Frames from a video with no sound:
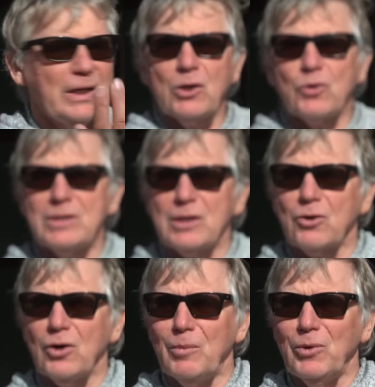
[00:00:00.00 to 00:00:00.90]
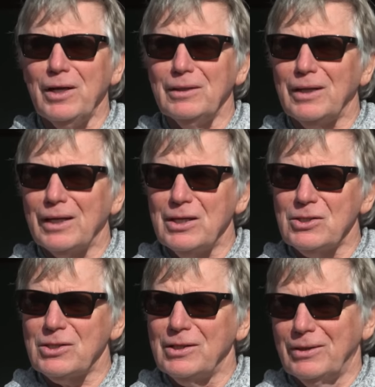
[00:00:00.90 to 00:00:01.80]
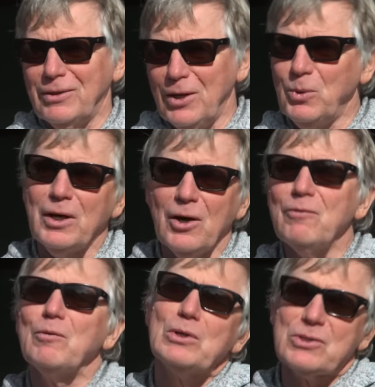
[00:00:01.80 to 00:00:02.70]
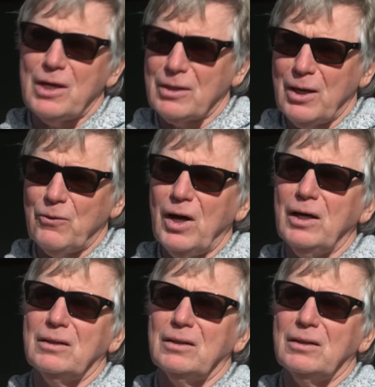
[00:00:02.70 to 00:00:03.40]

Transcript: Increasing crime rate, I guess? Yep. There we go, everybody's saying that, right?